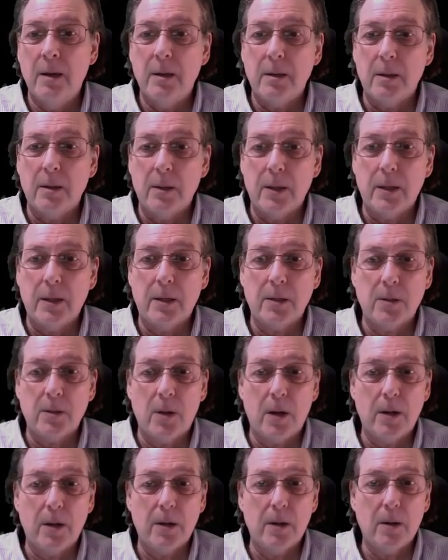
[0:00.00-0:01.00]
The link is
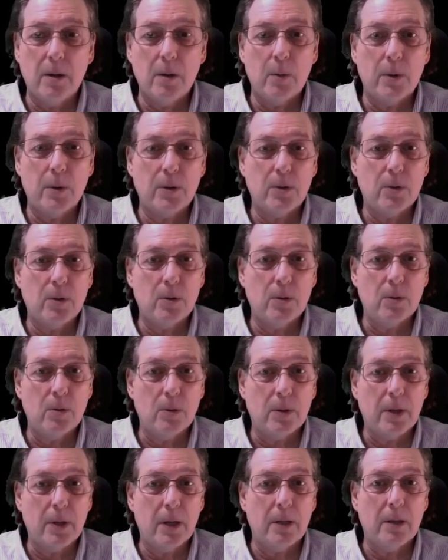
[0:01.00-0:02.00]
on here, which
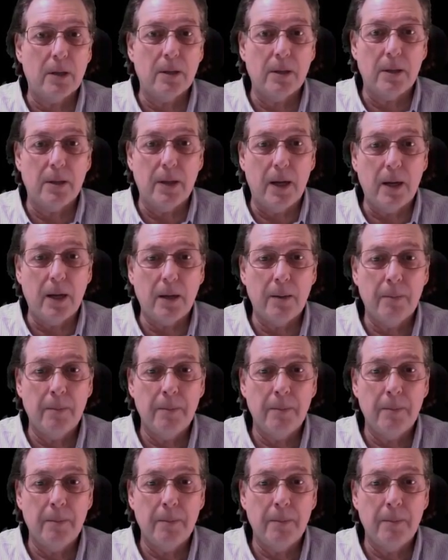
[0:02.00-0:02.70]
you'll get in the deck.